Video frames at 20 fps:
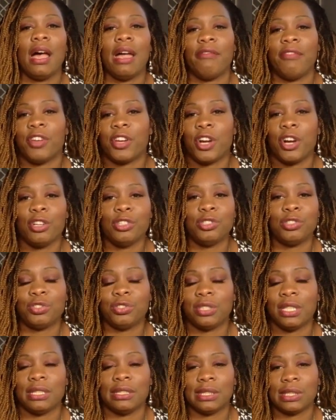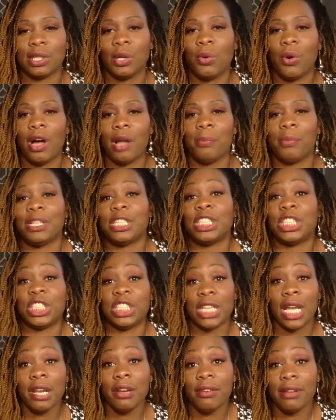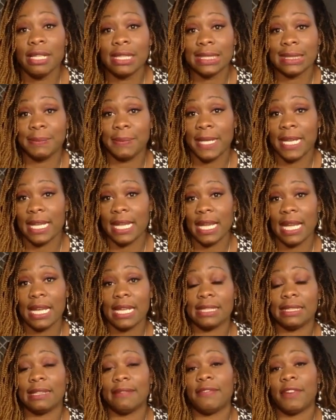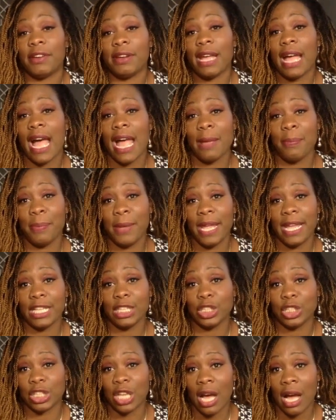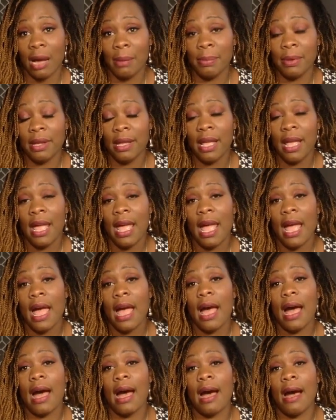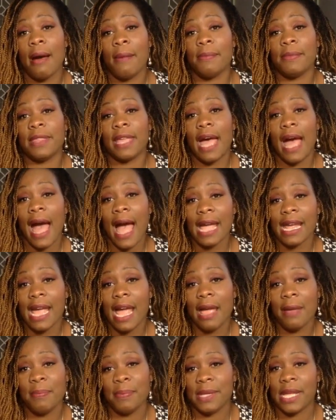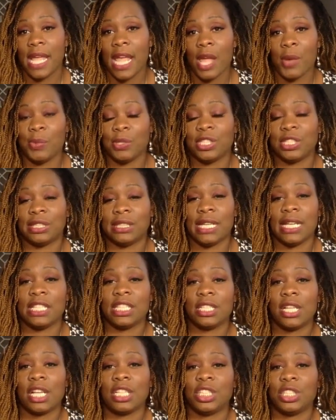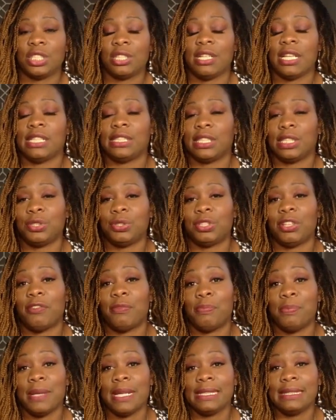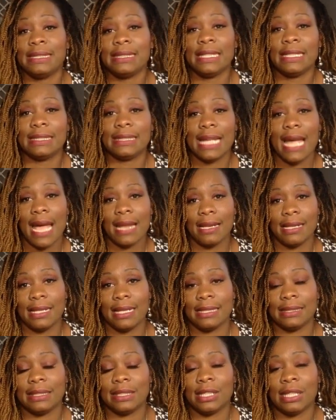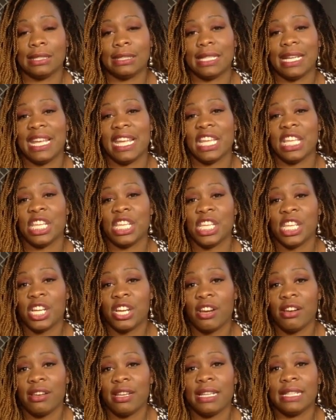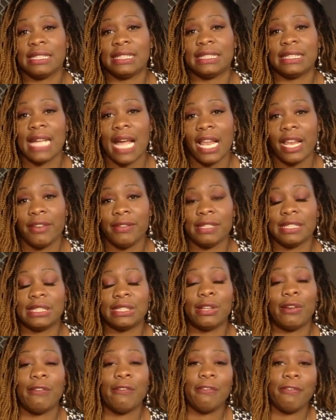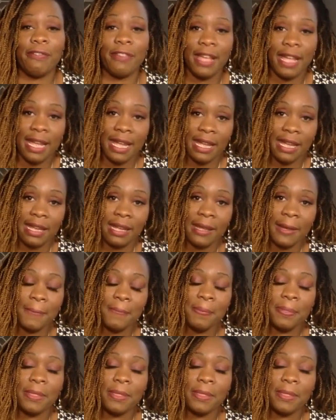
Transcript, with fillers: every country and so on. But generally speaking, it's a very high paying job. Um, the IIBA, which is the International Institute of Business Analysts, does a yearly salary survey.